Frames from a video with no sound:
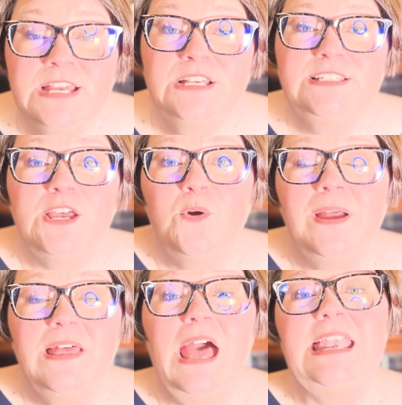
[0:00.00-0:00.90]
So
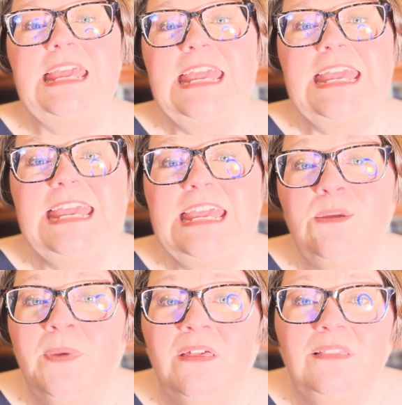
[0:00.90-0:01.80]
an
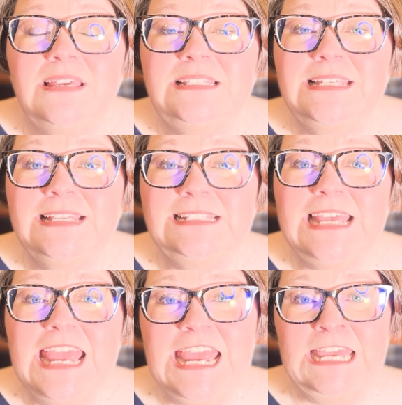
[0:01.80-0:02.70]
email list is
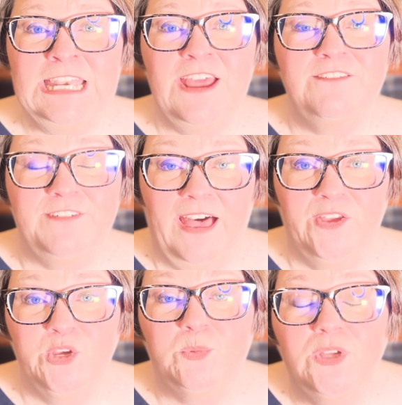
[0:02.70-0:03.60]

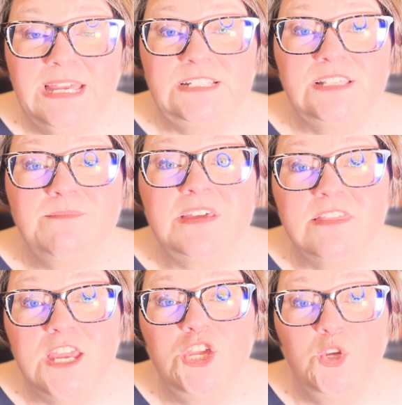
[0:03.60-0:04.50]
invaluable and something
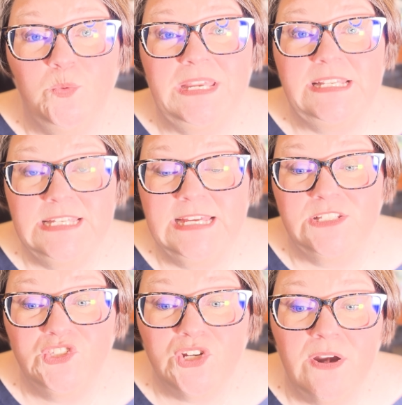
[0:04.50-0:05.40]
that you need to
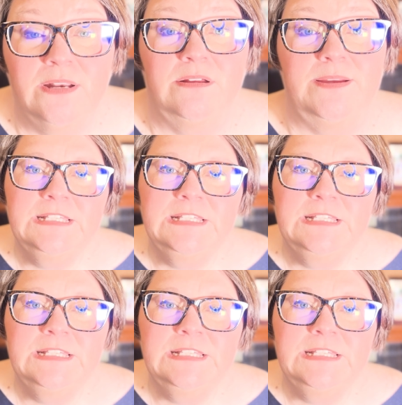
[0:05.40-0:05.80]
get started on.